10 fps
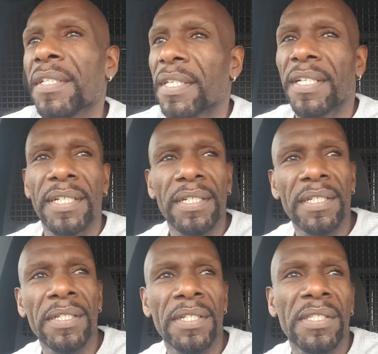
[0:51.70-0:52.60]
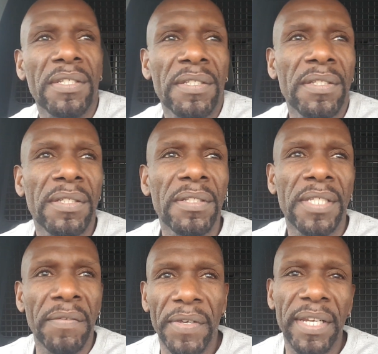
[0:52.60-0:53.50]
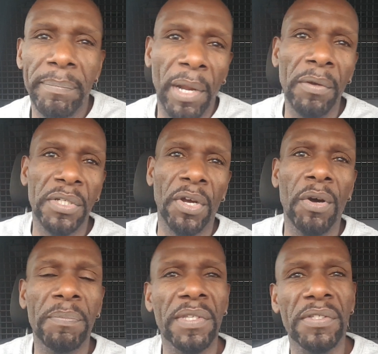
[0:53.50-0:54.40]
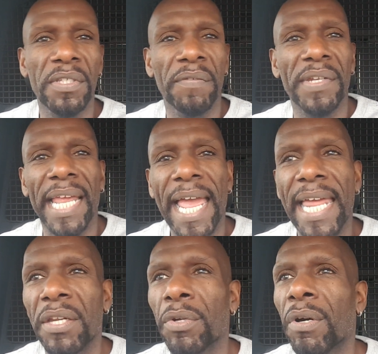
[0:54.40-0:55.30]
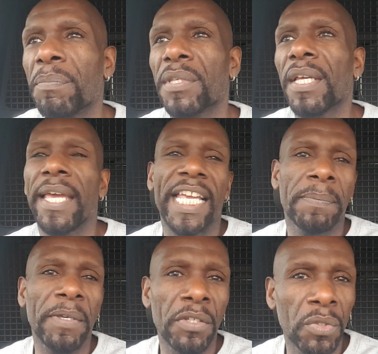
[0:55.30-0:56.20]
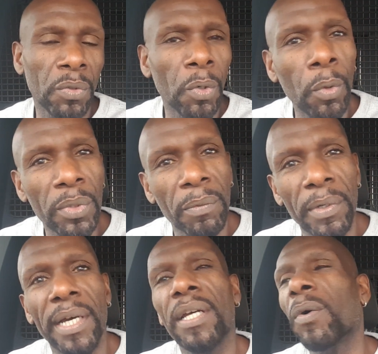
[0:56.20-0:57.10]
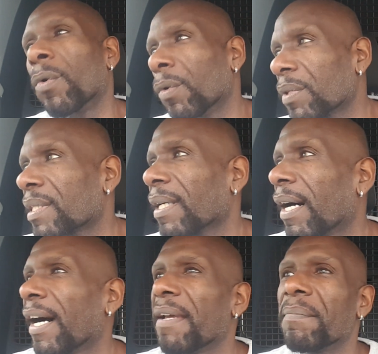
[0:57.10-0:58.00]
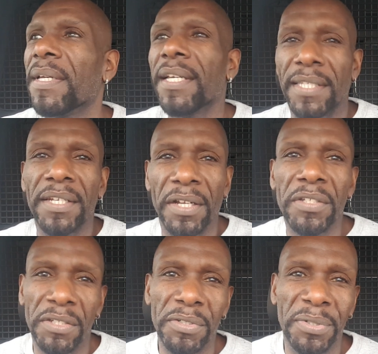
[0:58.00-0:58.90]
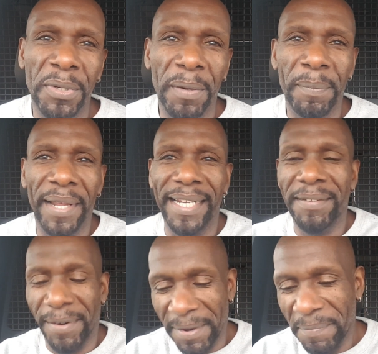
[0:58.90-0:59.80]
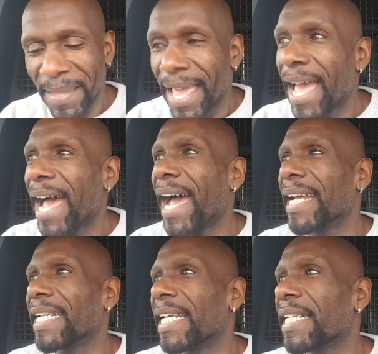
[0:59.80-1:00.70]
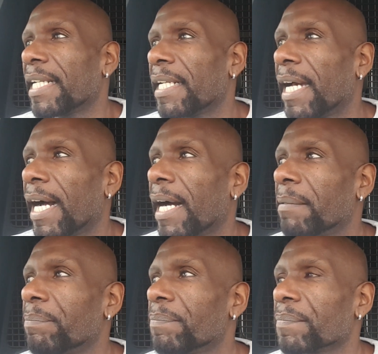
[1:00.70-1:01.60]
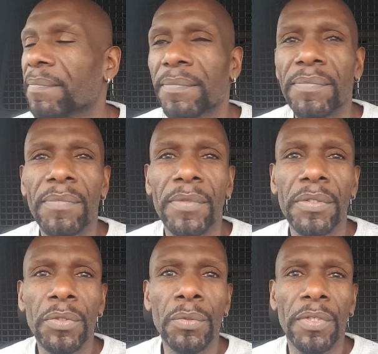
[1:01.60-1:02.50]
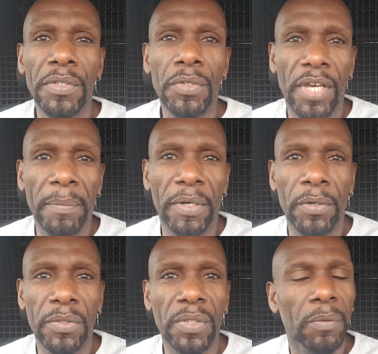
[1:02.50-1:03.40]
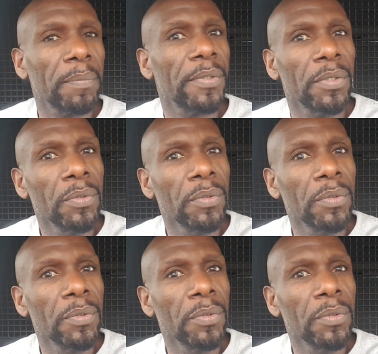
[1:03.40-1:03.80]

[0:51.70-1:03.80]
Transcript: give any blowjobs, doesn't give any hand jobs, expect you to do all the work all the time, you know, the usual complaint, right? And then you come across a woman